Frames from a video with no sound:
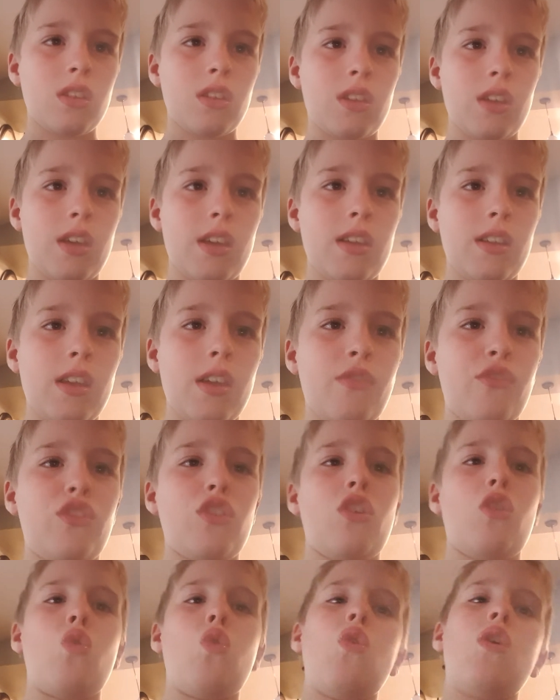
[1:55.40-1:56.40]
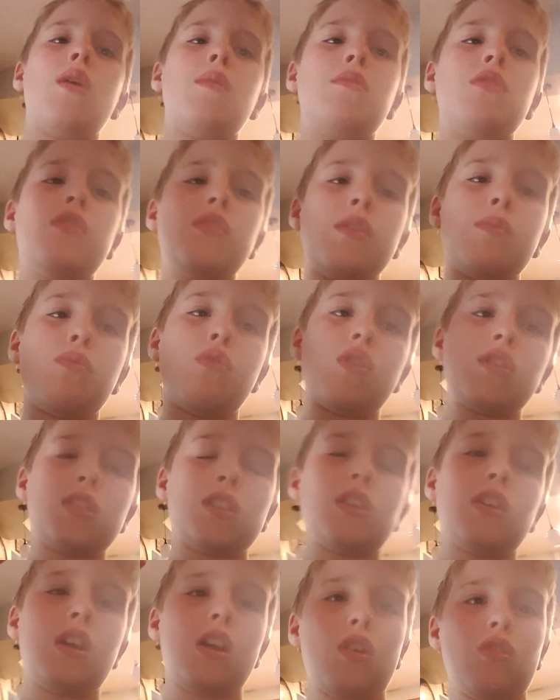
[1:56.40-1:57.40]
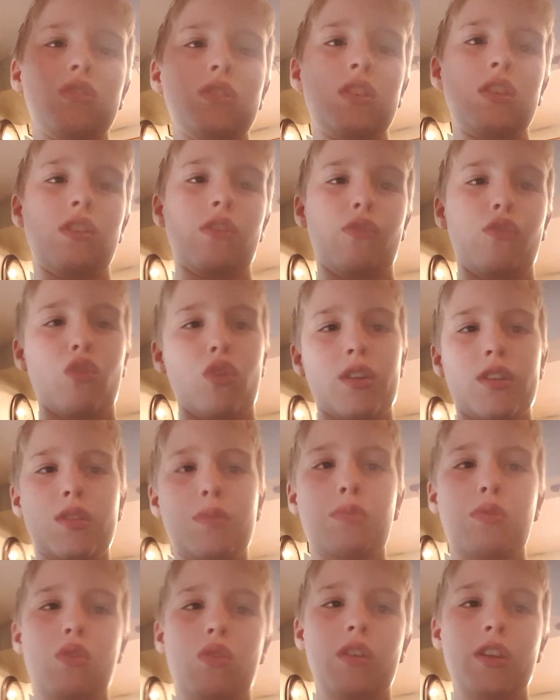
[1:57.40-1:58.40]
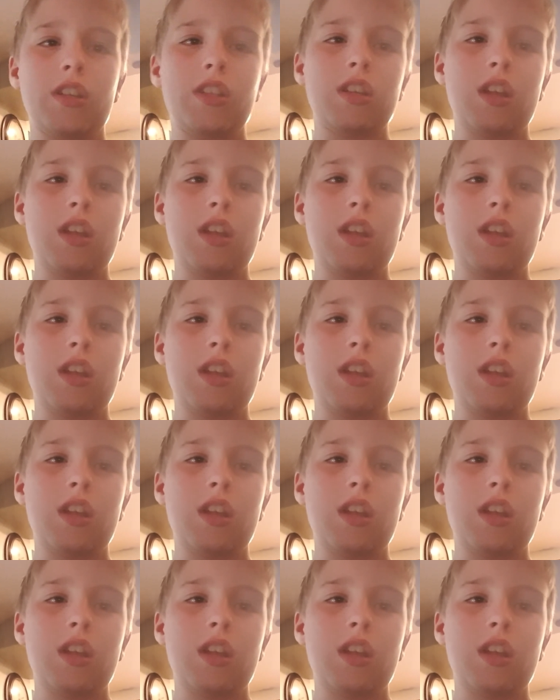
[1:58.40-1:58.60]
Good. If you're a horror movie person, go see the first boy.